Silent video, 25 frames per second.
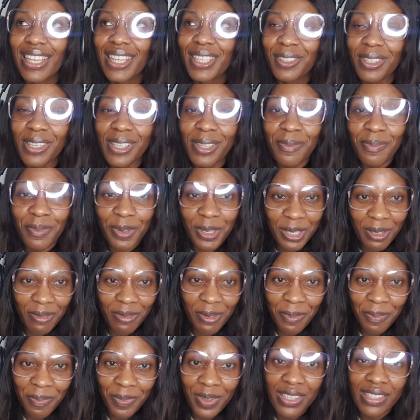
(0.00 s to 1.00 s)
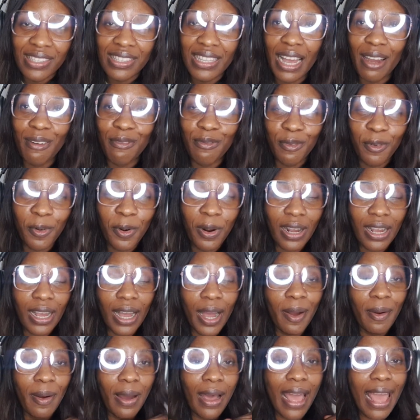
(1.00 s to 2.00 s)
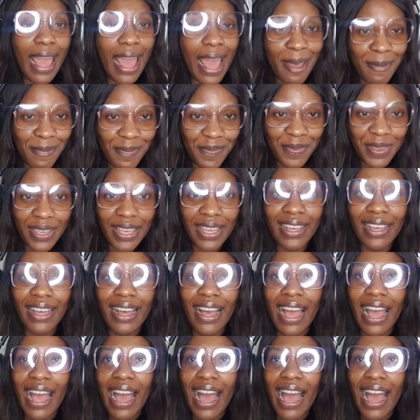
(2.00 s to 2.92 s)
Just a beautiful piece, their vocal, epic.